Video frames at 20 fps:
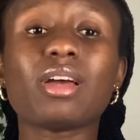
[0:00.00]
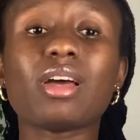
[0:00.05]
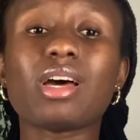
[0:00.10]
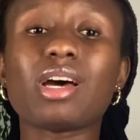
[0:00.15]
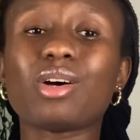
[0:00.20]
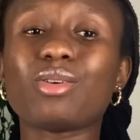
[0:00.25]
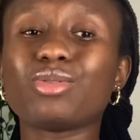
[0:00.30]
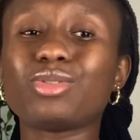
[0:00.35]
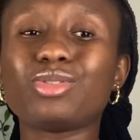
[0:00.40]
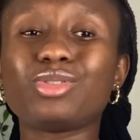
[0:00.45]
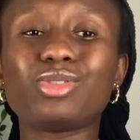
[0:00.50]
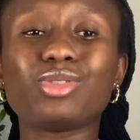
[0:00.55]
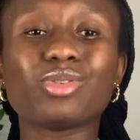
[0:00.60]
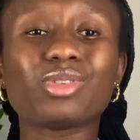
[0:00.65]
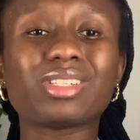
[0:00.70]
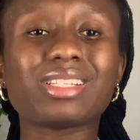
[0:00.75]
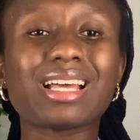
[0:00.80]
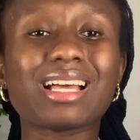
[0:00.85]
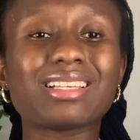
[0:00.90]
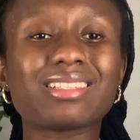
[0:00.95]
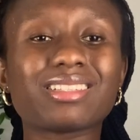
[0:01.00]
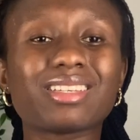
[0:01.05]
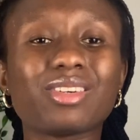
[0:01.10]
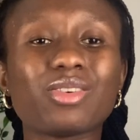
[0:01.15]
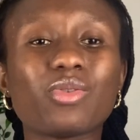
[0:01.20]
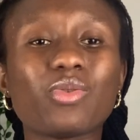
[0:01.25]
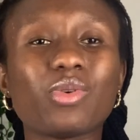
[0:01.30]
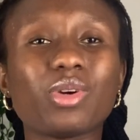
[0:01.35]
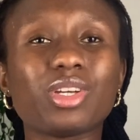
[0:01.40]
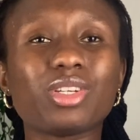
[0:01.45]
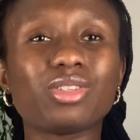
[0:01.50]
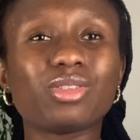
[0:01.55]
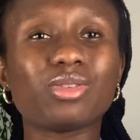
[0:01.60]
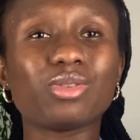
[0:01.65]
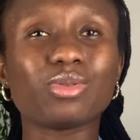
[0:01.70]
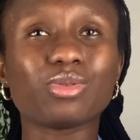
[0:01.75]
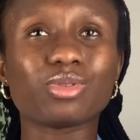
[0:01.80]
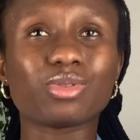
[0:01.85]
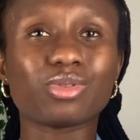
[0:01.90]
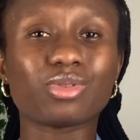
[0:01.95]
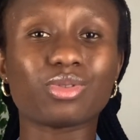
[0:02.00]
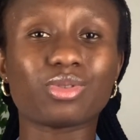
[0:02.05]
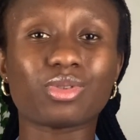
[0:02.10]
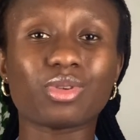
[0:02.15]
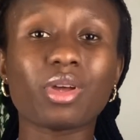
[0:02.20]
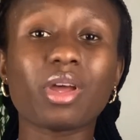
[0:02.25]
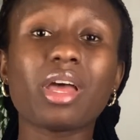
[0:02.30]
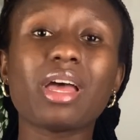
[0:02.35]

I was just asking questions.